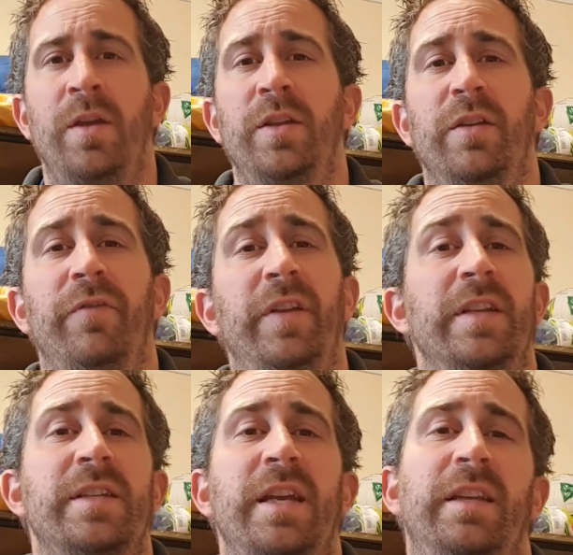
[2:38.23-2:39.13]
Your
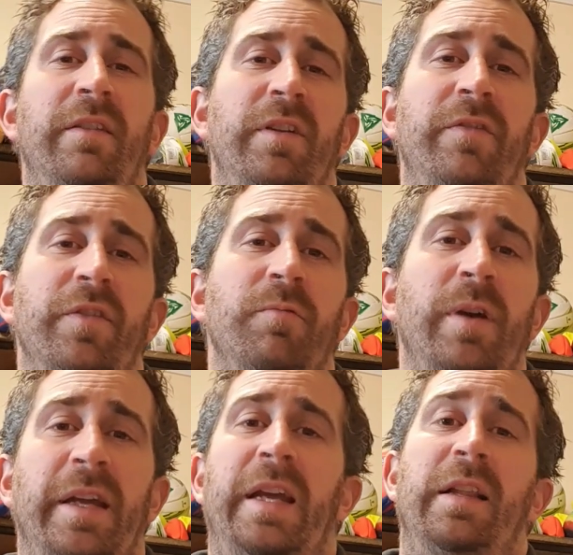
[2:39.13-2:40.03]
fitness activity for the
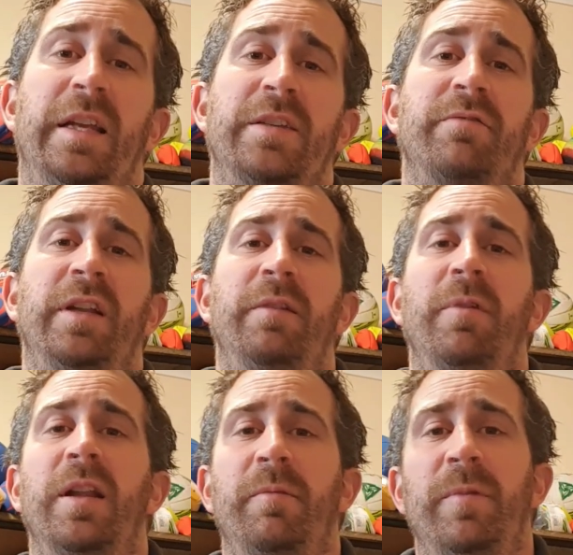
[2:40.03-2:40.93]
week, it links really
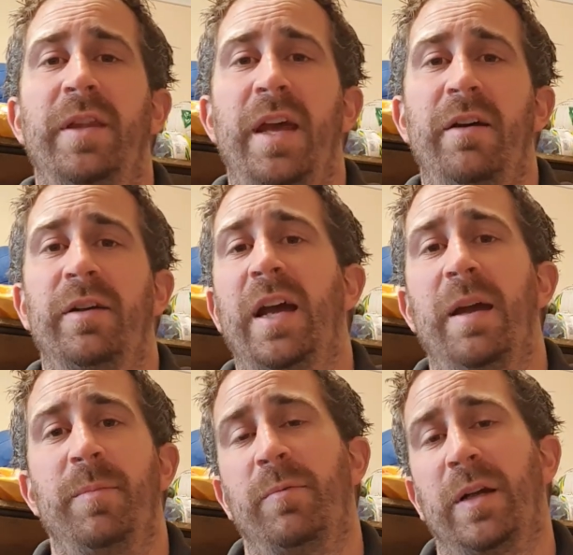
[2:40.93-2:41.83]
well in with our
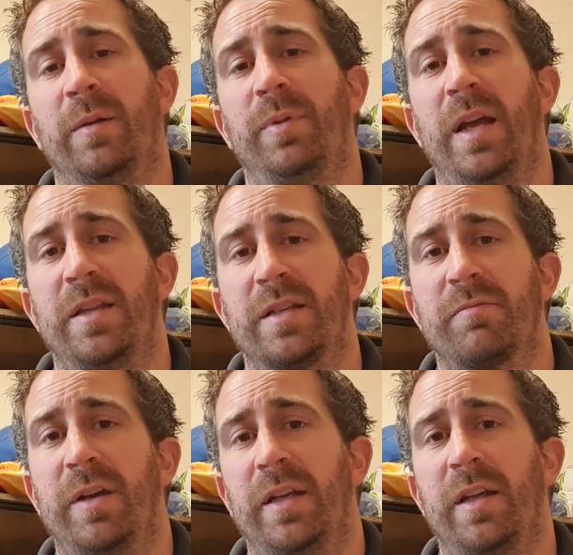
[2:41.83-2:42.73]
game that we're going to play this
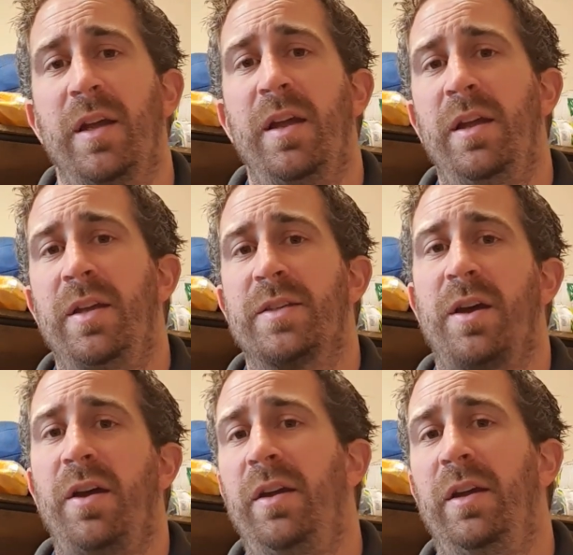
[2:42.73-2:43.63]
week.
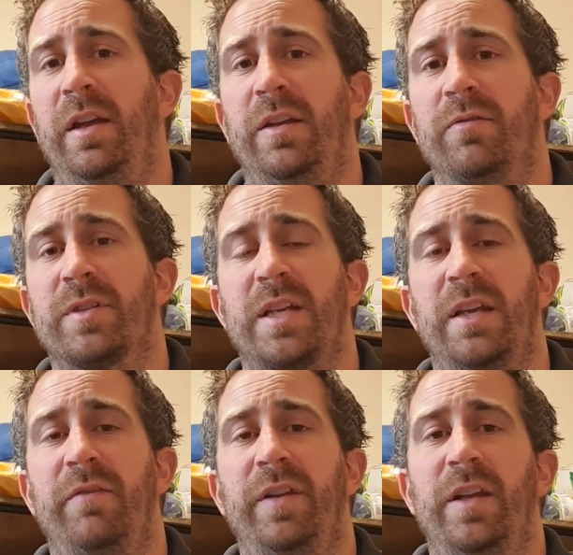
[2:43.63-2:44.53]
So you'll see a
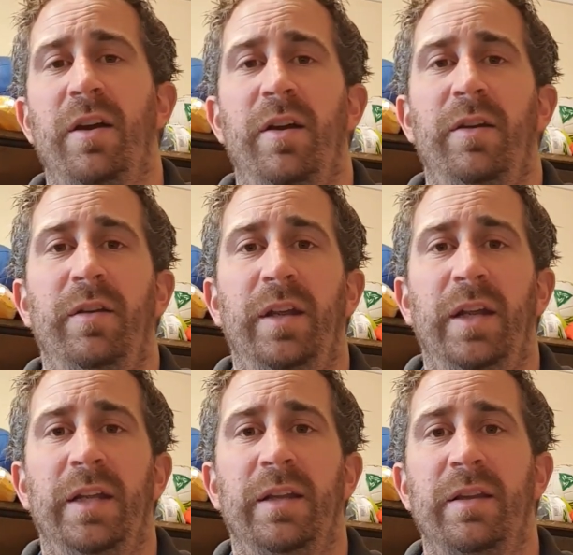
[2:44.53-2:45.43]
video
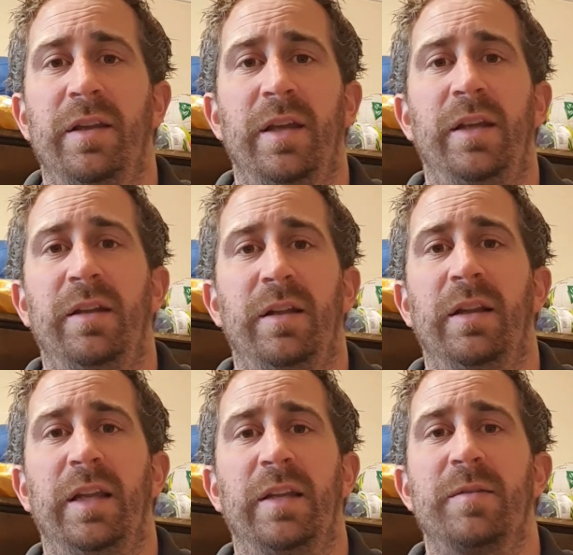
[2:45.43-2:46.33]
in the
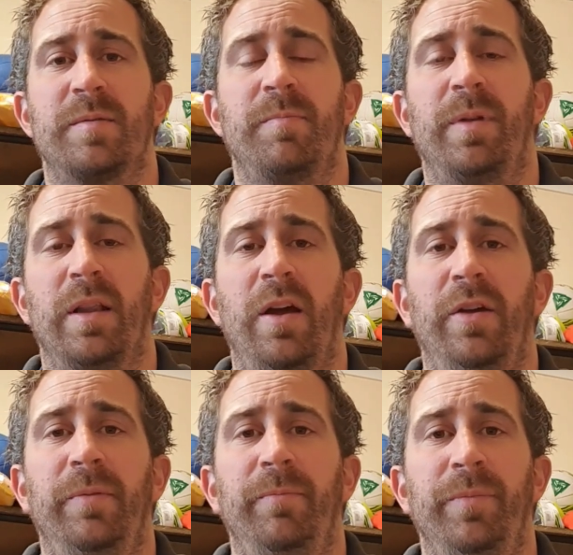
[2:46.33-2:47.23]
links below
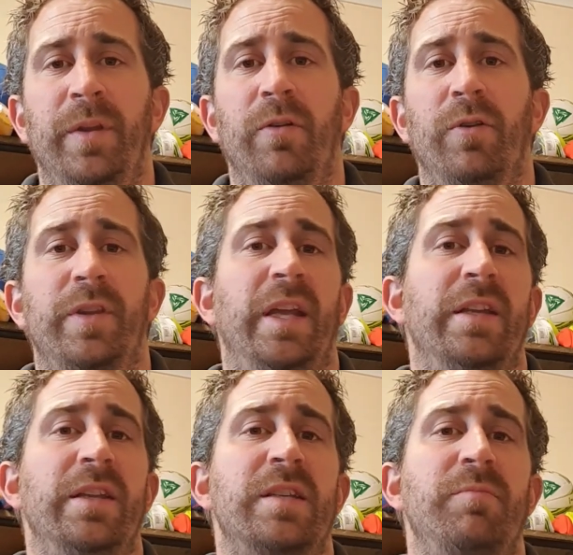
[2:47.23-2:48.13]
or at the end of
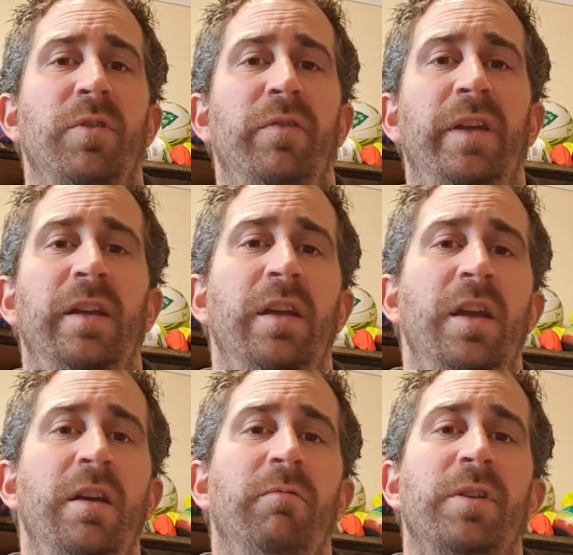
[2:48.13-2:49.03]
this movie,
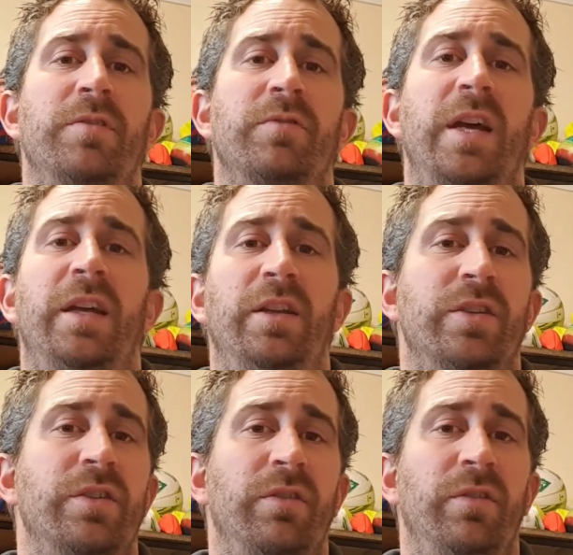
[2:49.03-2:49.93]
which will take you
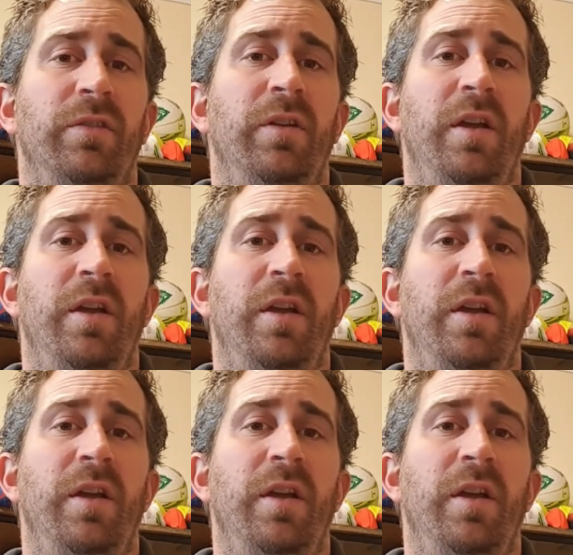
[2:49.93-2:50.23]
to